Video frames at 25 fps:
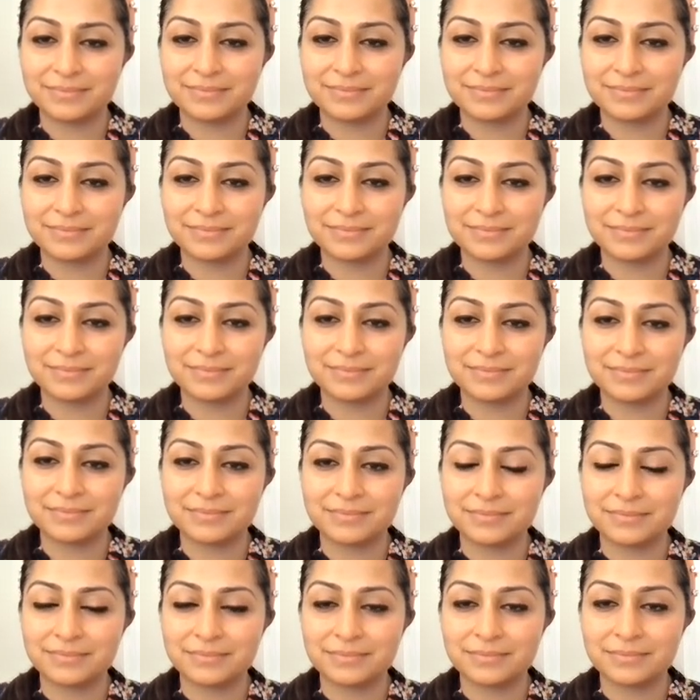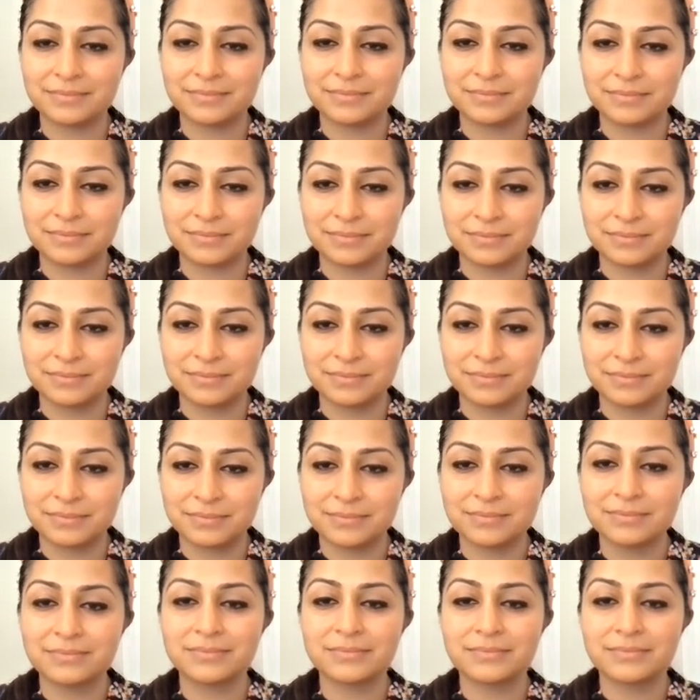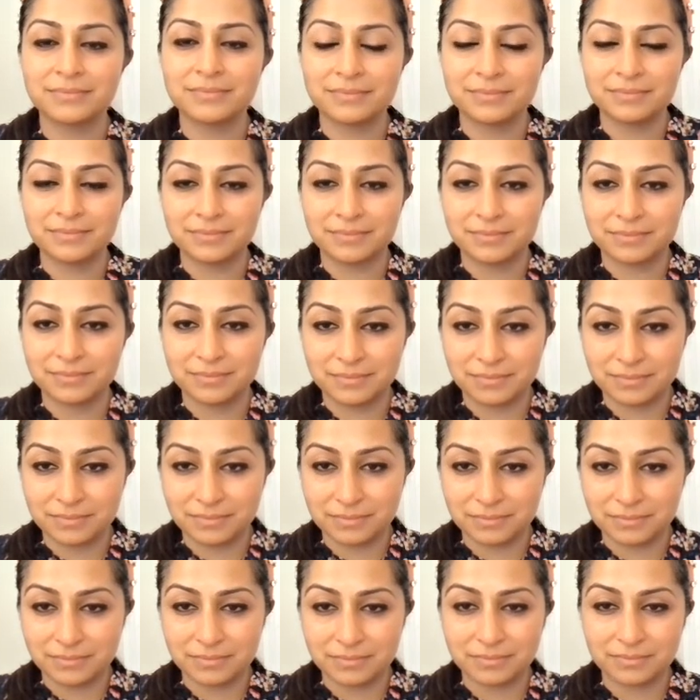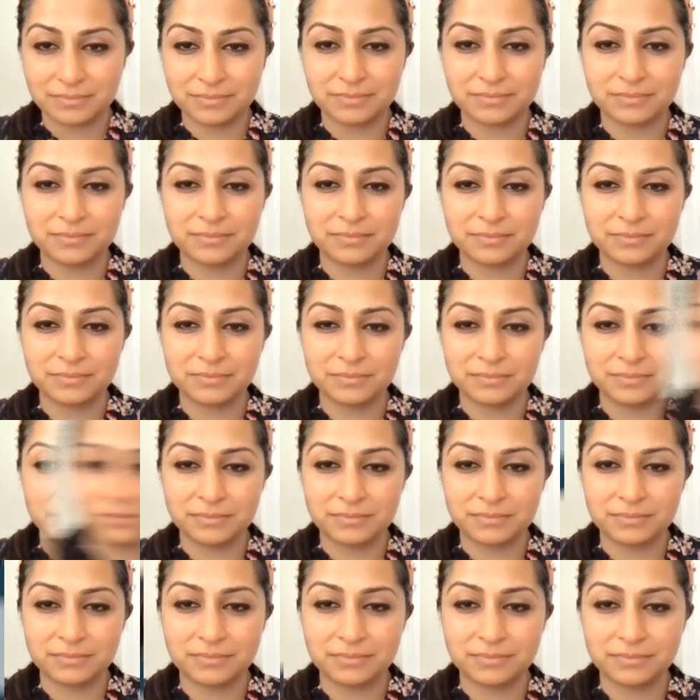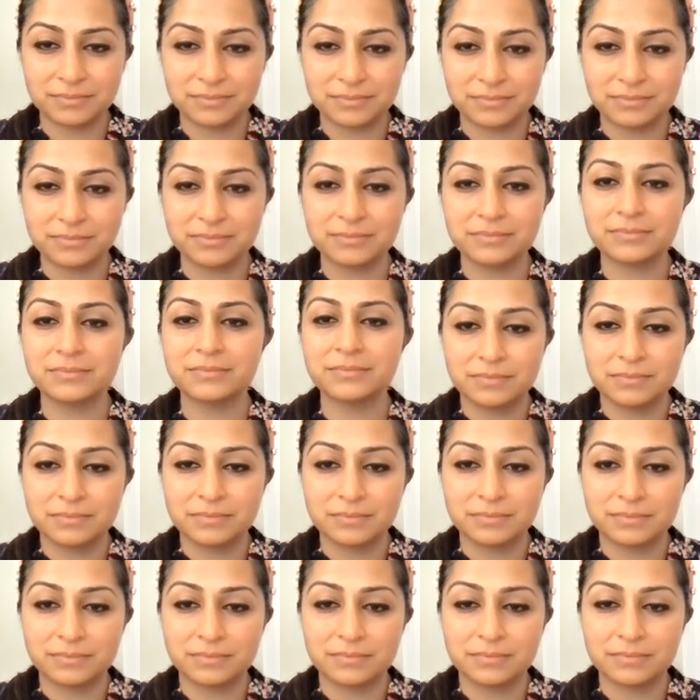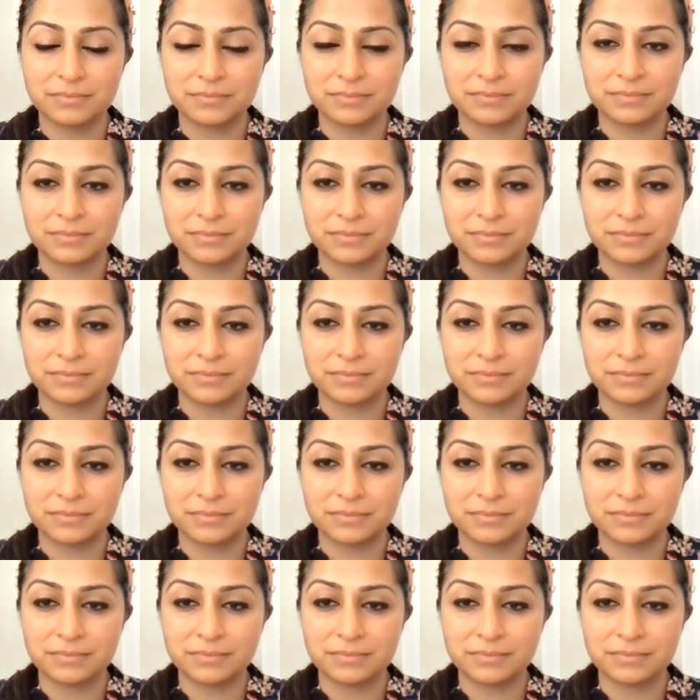This person isn't speaking.